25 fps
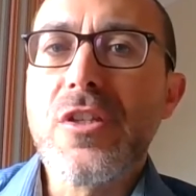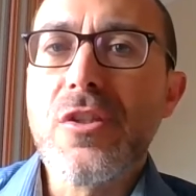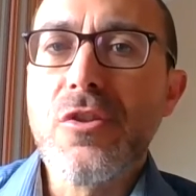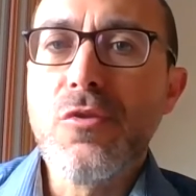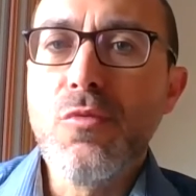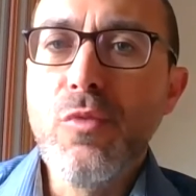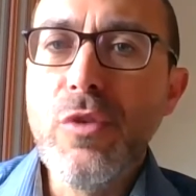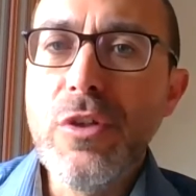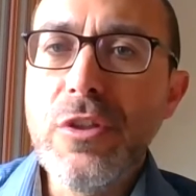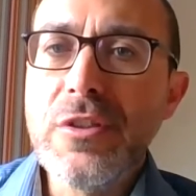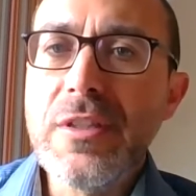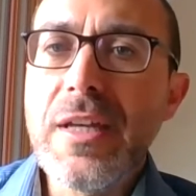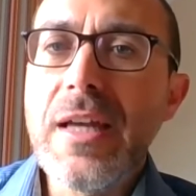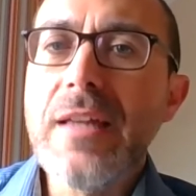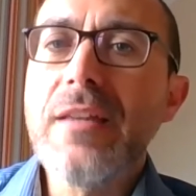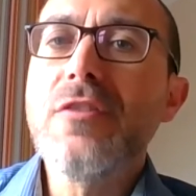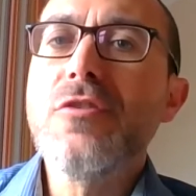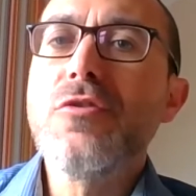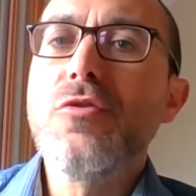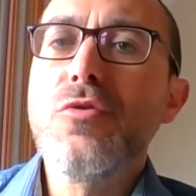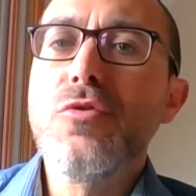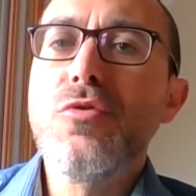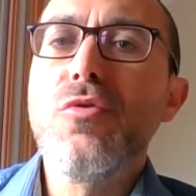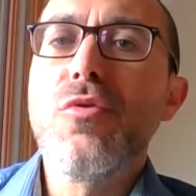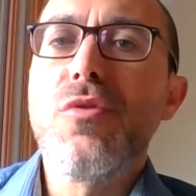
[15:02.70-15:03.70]
we tend
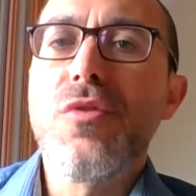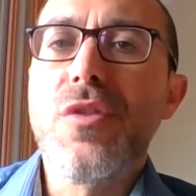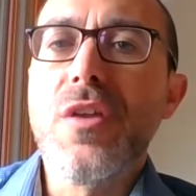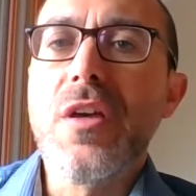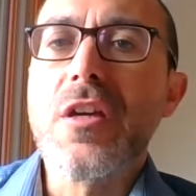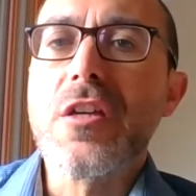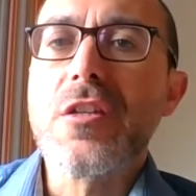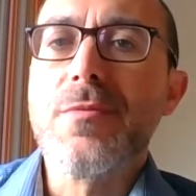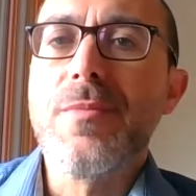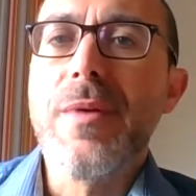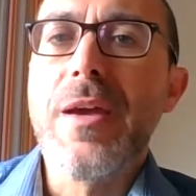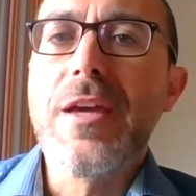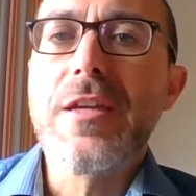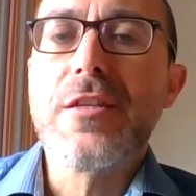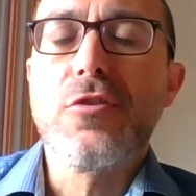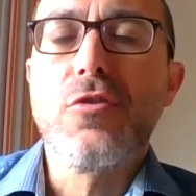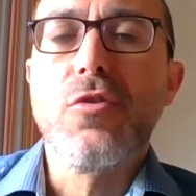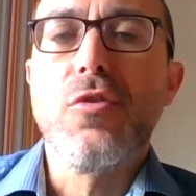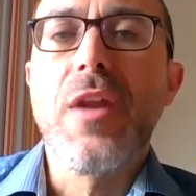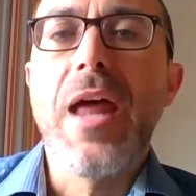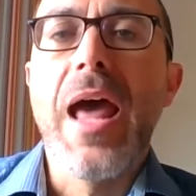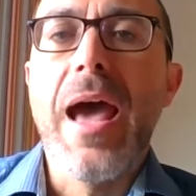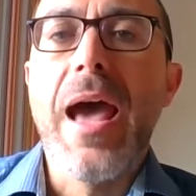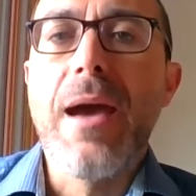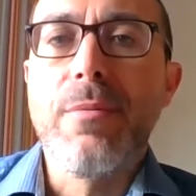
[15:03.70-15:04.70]
to do things based
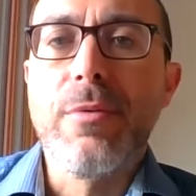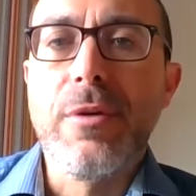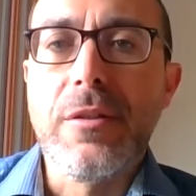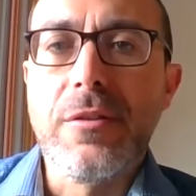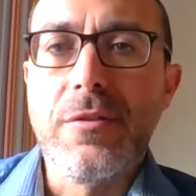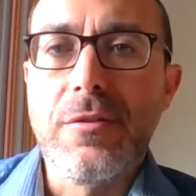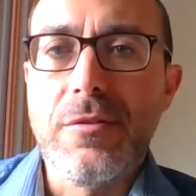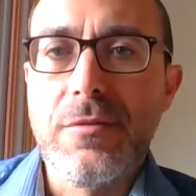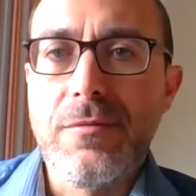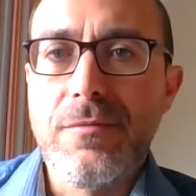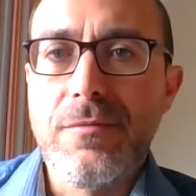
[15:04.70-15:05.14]
on habit.